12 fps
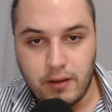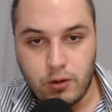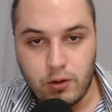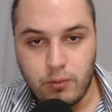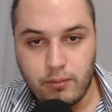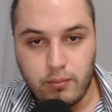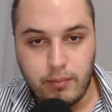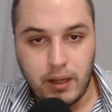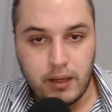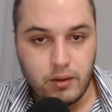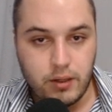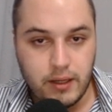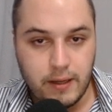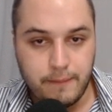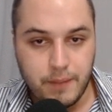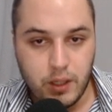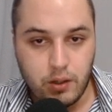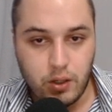room, balcony
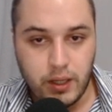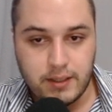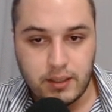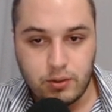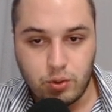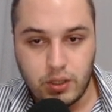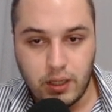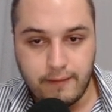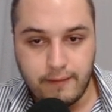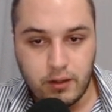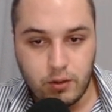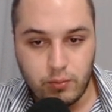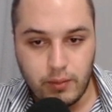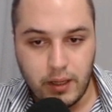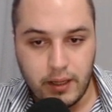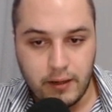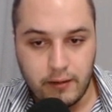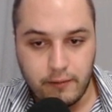connected to the living room,
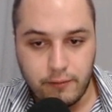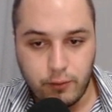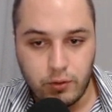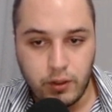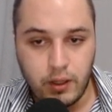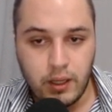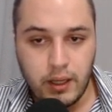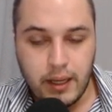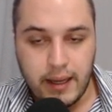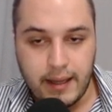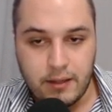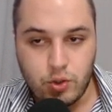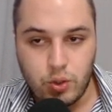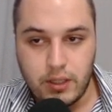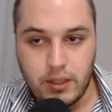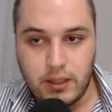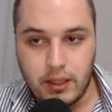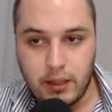and then full
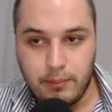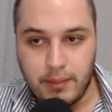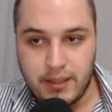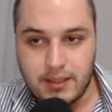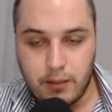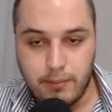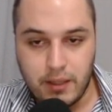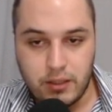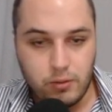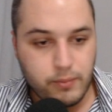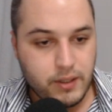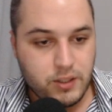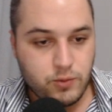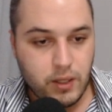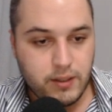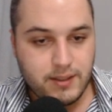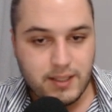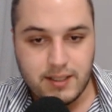ensuite master bedroom as
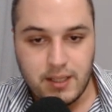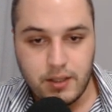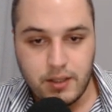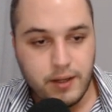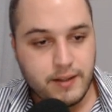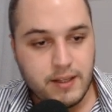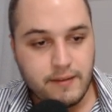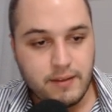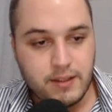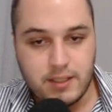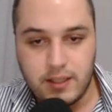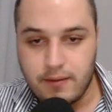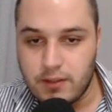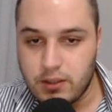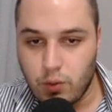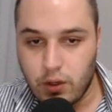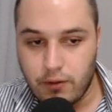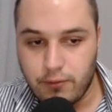well, 677
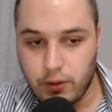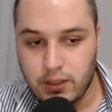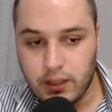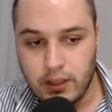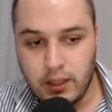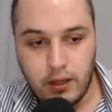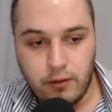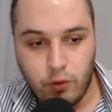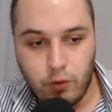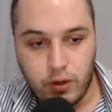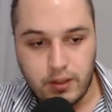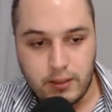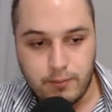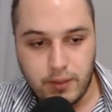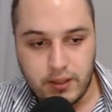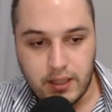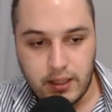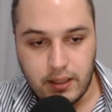square foot for this
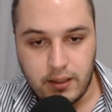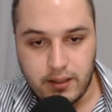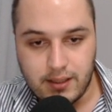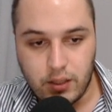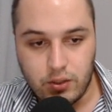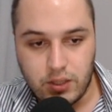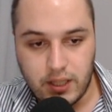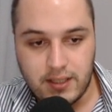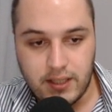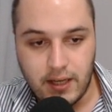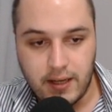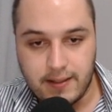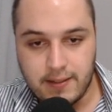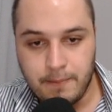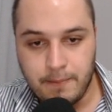particular 03 series.